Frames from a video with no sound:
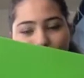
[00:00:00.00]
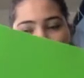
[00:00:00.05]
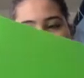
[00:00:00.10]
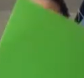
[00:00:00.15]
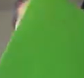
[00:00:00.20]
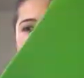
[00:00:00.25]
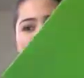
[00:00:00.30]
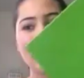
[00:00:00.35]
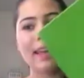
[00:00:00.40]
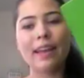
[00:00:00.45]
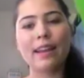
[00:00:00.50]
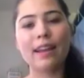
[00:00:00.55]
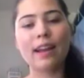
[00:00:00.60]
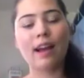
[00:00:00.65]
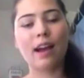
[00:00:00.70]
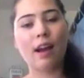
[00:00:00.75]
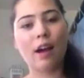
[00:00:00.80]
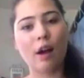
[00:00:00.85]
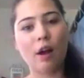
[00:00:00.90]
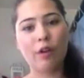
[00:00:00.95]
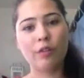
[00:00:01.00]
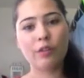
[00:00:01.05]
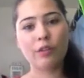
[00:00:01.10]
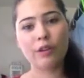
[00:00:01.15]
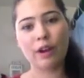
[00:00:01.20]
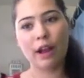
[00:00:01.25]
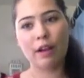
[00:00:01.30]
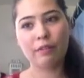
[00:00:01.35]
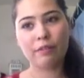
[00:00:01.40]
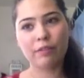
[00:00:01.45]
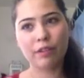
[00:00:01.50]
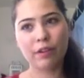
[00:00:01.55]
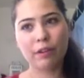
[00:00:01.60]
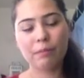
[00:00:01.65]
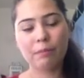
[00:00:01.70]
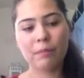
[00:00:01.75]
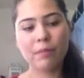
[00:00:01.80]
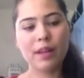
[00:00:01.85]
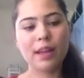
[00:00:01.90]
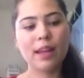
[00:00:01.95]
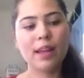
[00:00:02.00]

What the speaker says: And then on the craft foam,